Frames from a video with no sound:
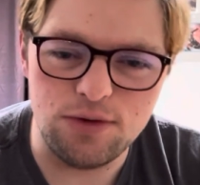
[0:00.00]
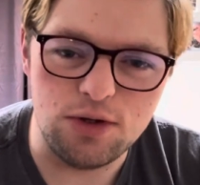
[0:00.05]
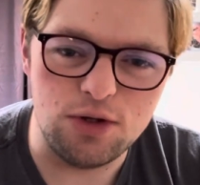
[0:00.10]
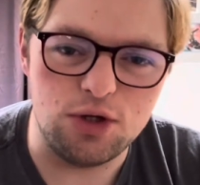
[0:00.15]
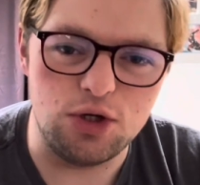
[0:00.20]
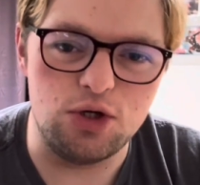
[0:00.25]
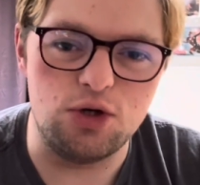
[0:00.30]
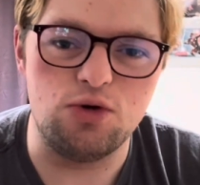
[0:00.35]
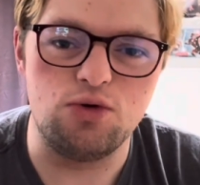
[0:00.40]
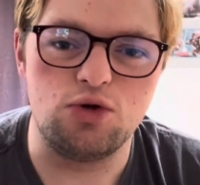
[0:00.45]

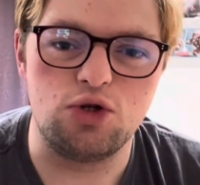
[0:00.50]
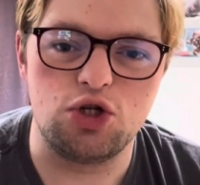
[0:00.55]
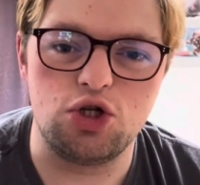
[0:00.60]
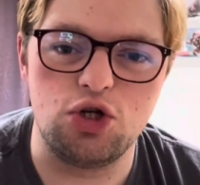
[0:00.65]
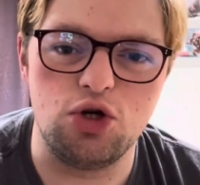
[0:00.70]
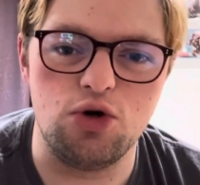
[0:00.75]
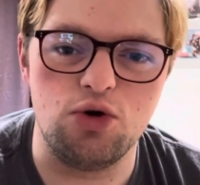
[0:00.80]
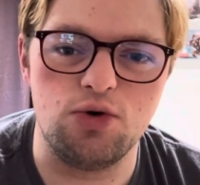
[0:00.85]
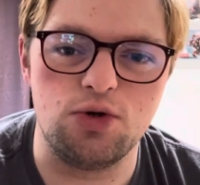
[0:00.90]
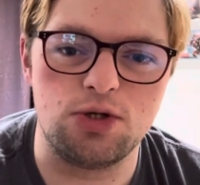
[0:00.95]
you
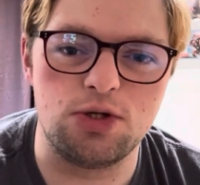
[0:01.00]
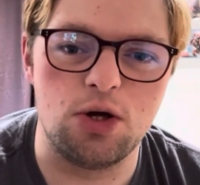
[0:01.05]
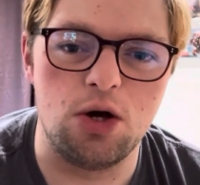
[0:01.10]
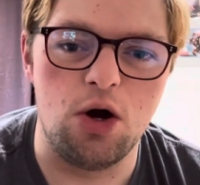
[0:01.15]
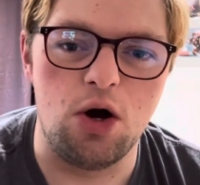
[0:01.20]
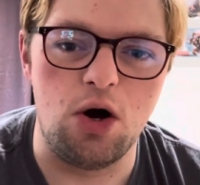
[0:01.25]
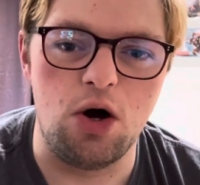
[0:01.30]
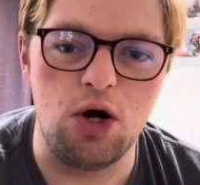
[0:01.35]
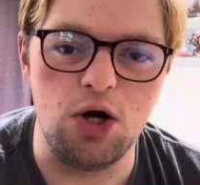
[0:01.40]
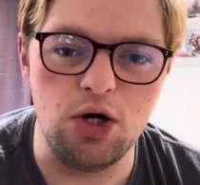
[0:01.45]
choose
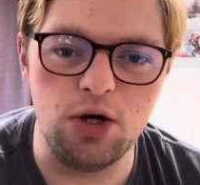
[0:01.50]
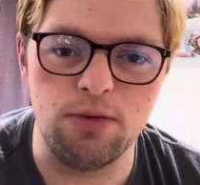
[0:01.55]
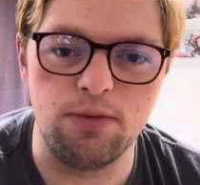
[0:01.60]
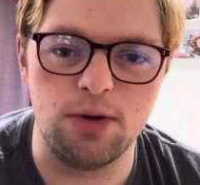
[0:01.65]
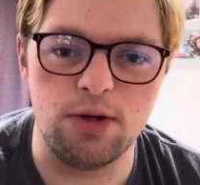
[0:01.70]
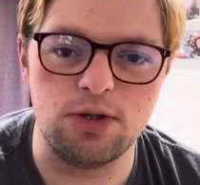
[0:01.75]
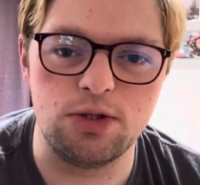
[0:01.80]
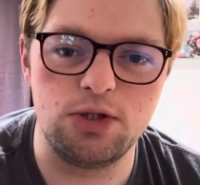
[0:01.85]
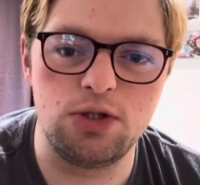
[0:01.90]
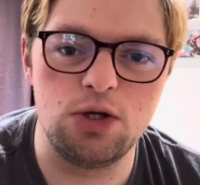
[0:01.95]

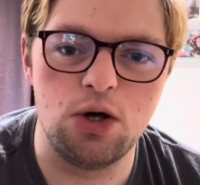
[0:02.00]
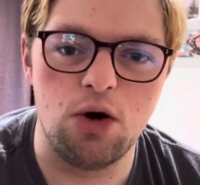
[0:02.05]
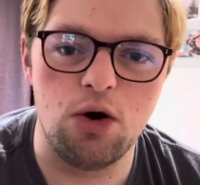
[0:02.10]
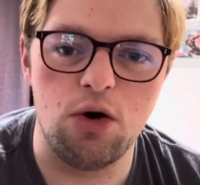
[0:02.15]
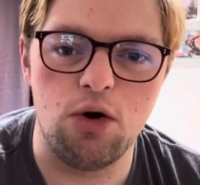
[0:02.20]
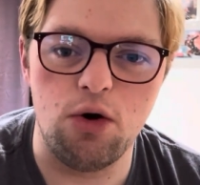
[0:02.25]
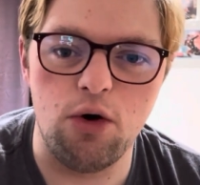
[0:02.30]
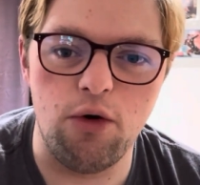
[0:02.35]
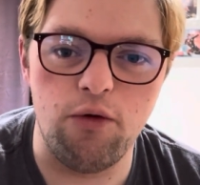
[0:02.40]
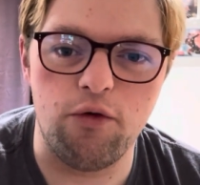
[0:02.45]
humans
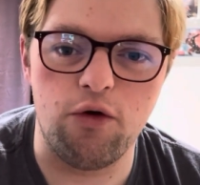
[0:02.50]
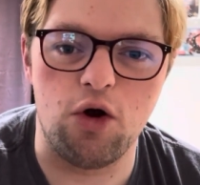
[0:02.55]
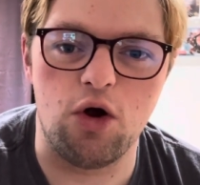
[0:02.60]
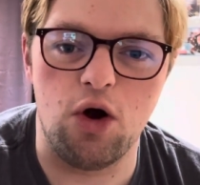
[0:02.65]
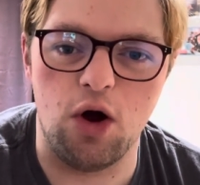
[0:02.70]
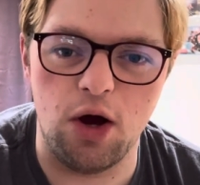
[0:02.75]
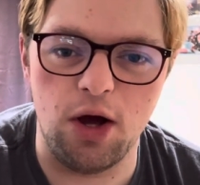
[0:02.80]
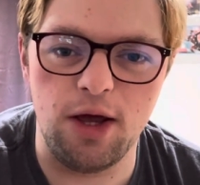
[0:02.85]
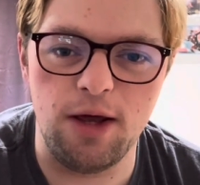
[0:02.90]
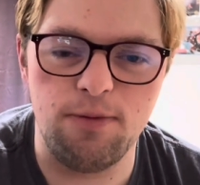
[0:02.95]
over
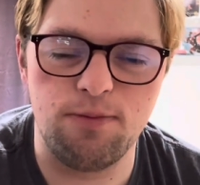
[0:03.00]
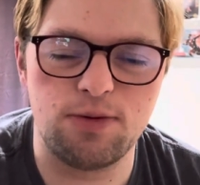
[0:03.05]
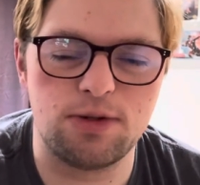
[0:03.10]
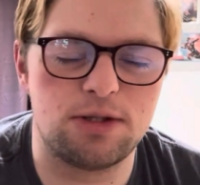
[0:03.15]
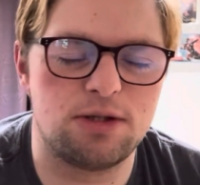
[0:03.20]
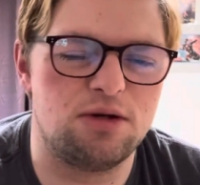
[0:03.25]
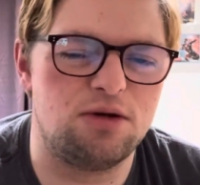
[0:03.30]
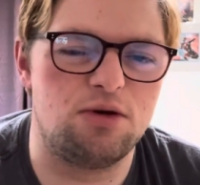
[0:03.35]
apes.